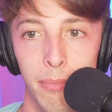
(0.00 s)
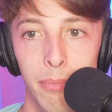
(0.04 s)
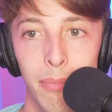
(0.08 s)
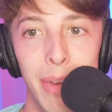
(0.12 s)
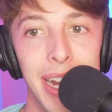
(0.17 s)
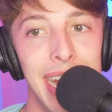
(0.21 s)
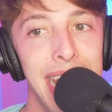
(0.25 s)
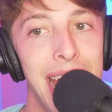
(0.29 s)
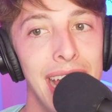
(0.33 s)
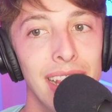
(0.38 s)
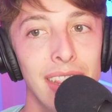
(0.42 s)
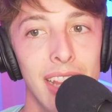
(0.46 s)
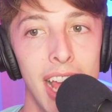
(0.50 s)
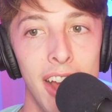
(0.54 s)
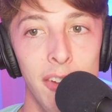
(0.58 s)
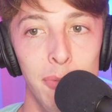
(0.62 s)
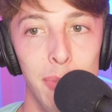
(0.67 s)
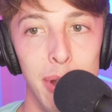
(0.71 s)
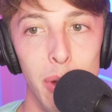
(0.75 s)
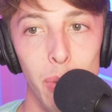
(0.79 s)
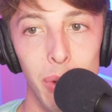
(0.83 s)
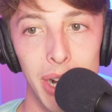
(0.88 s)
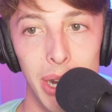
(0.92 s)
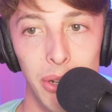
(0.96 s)
My dad
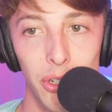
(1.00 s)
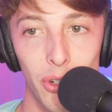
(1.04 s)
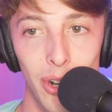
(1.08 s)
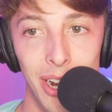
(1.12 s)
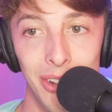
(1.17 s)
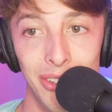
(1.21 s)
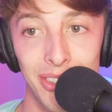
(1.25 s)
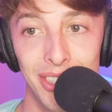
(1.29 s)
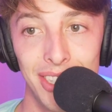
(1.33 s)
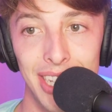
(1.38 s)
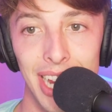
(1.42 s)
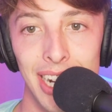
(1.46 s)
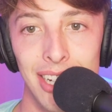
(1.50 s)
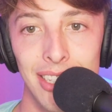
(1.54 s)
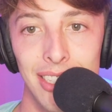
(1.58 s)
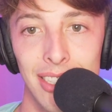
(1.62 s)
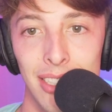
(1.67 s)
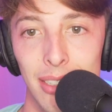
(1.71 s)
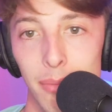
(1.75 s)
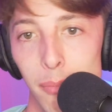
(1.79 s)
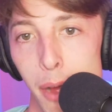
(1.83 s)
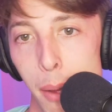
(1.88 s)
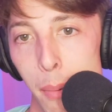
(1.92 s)
left me when I was around six.